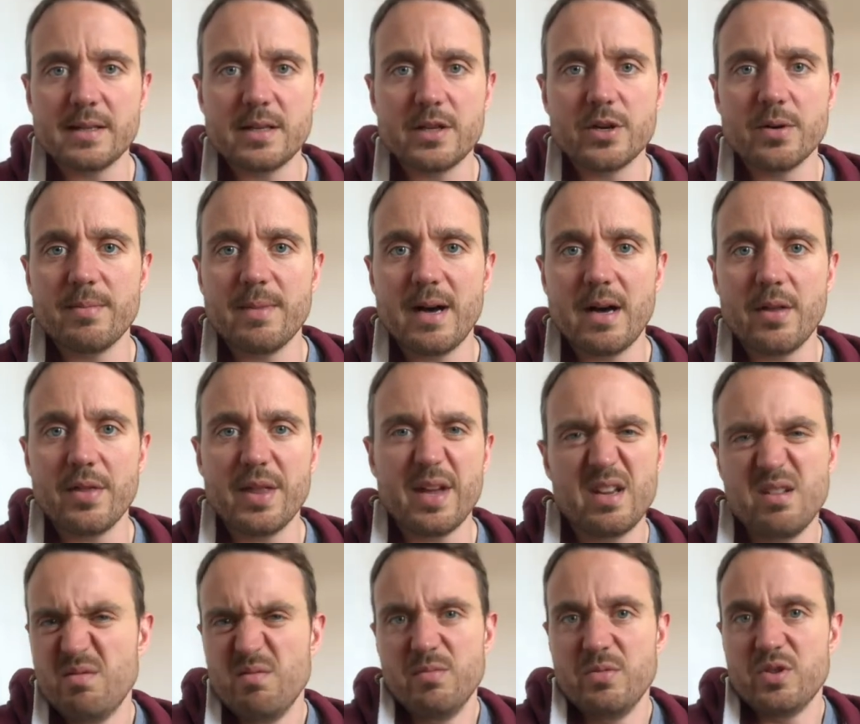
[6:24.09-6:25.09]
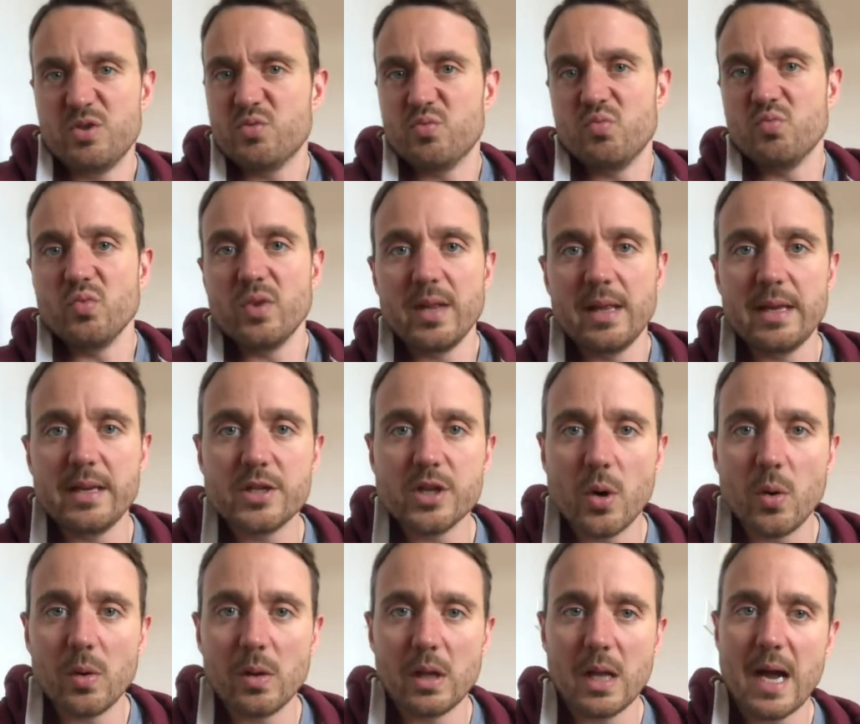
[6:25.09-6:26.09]
in your mouth that you just really
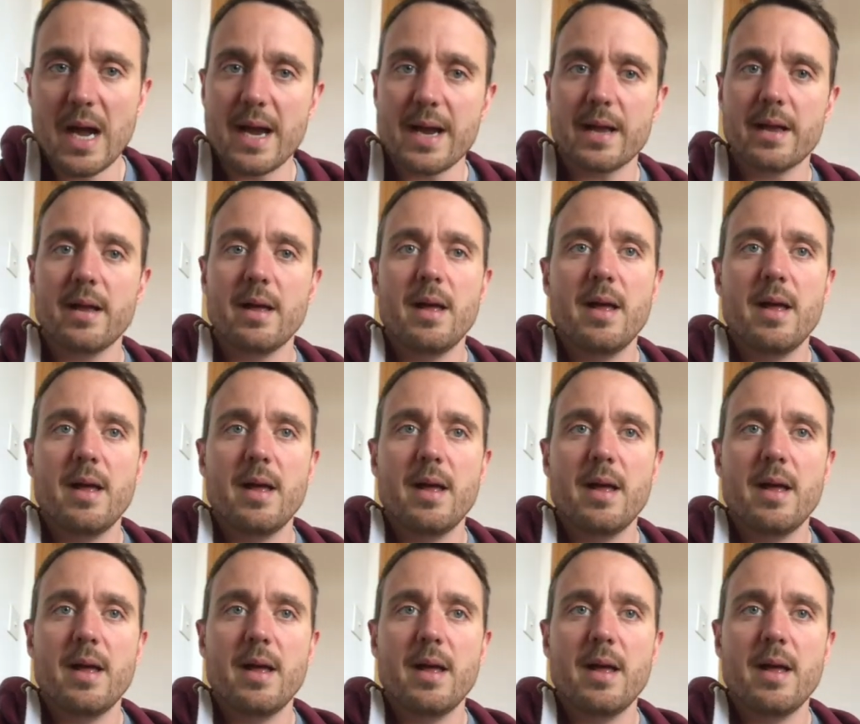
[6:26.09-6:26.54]
don't like.